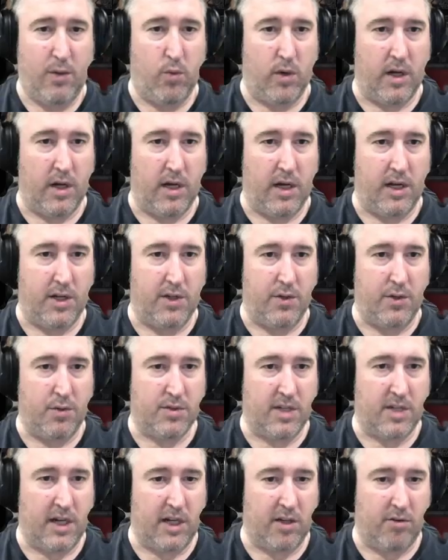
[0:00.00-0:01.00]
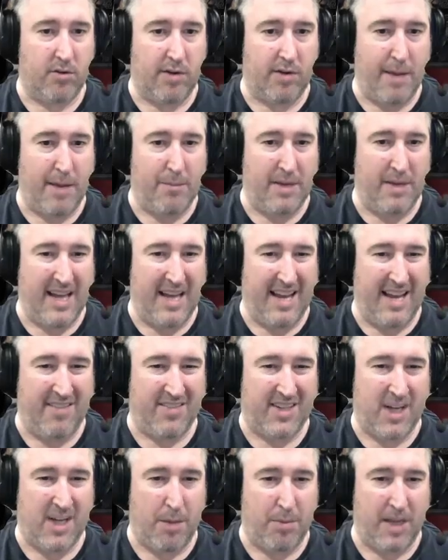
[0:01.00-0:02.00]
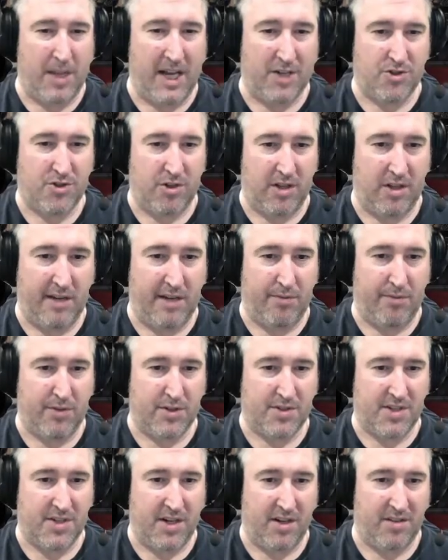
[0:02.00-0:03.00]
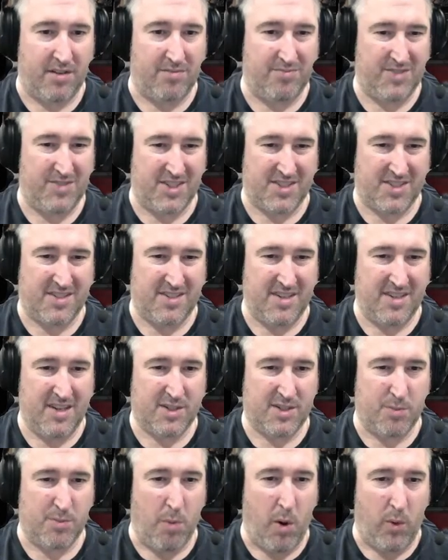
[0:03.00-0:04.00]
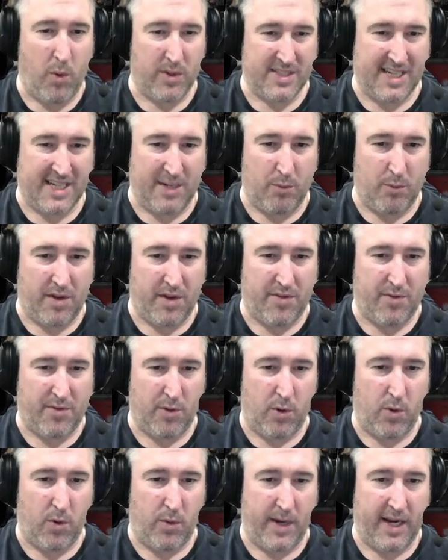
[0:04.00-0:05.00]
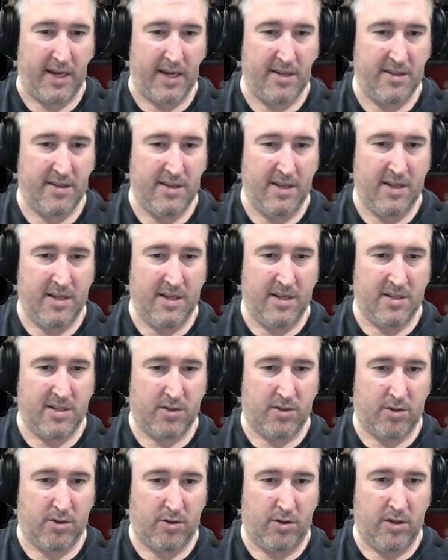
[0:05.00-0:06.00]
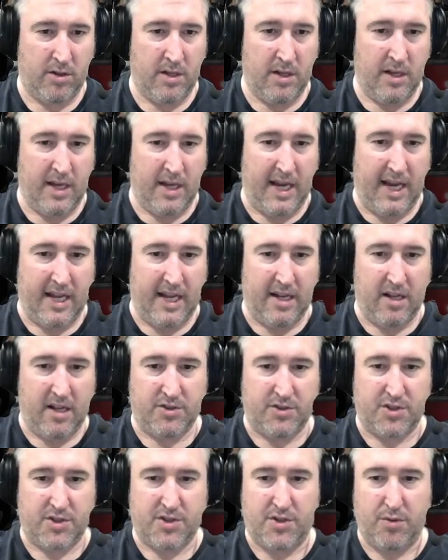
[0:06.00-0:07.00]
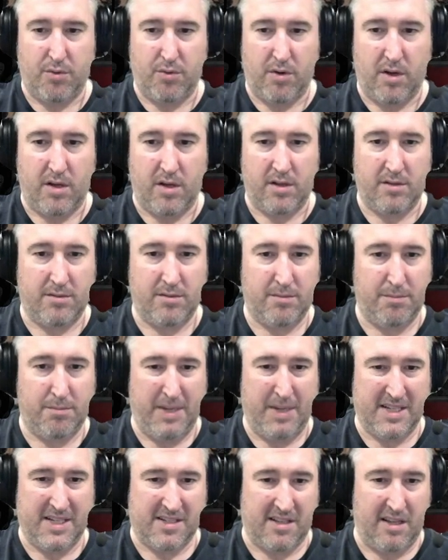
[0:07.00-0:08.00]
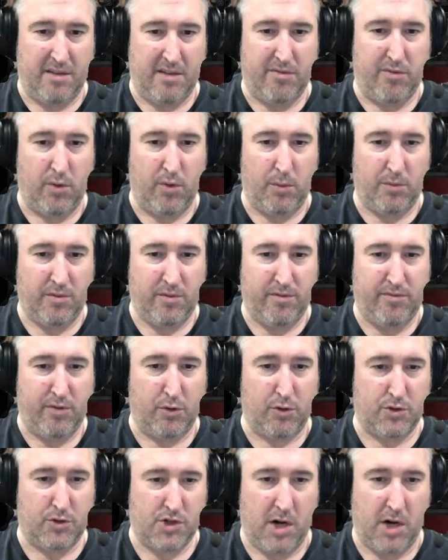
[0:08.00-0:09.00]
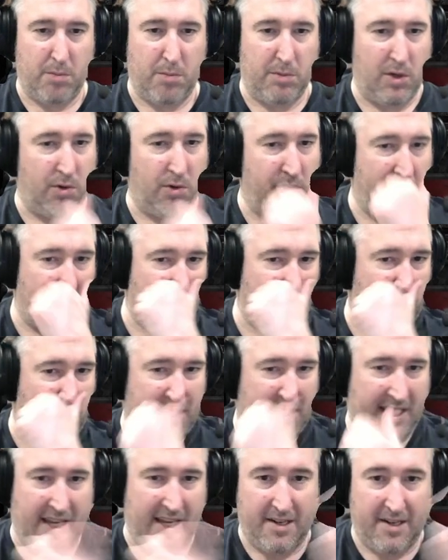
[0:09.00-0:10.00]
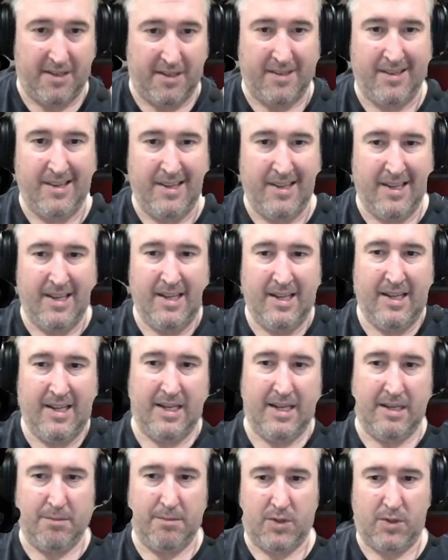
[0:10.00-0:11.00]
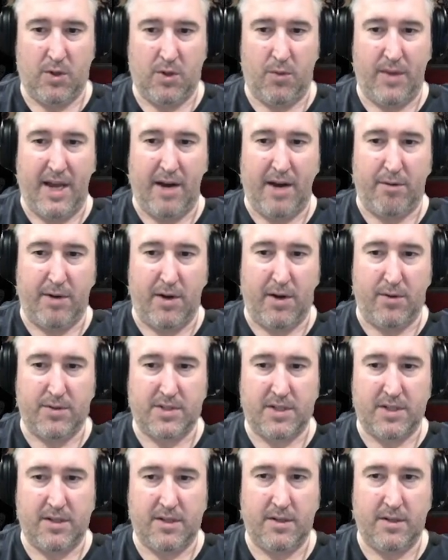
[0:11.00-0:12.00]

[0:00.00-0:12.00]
what I'm going to do is I'm going to grab I have a couple extra lifers here, just small ones I didn't want to throw away, and I'll just do basically a full charm loadout if I can go that route.